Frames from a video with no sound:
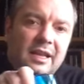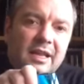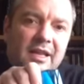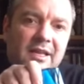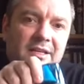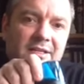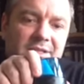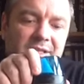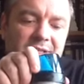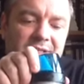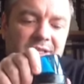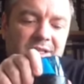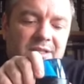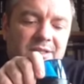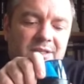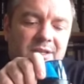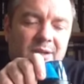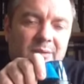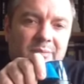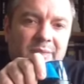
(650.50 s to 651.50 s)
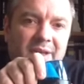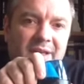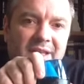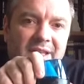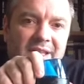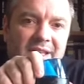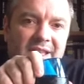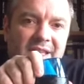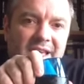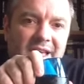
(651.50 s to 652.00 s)
is the system
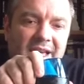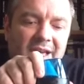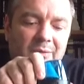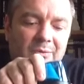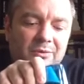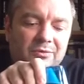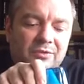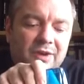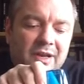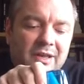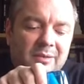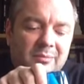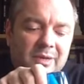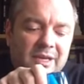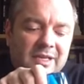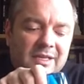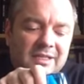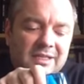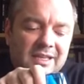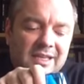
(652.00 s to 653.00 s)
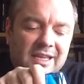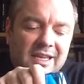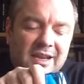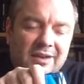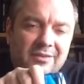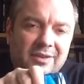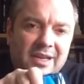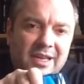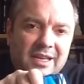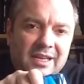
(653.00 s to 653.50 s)
I would recommend
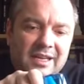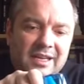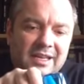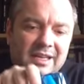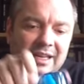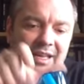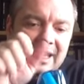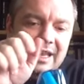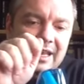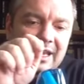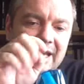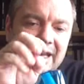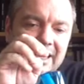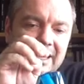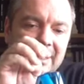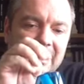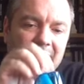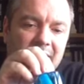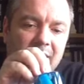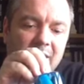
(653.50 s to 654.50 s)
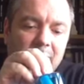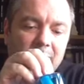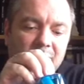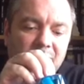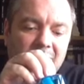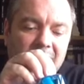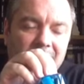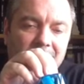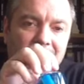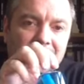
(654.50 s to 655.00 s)
carrying in a
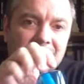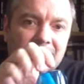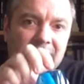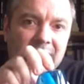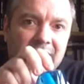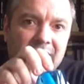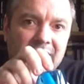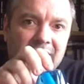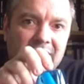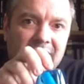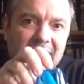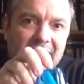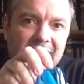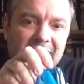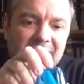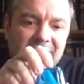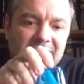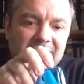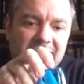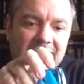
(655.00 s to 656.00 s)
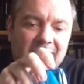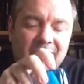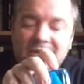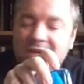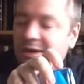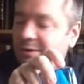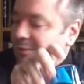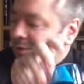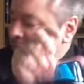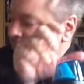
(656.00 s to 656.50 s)
bug out
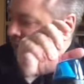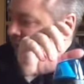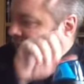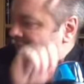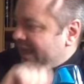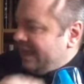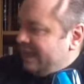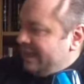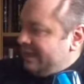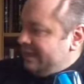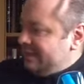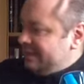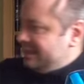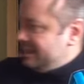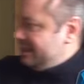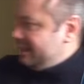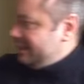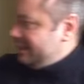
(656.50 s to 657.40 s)
scenario, and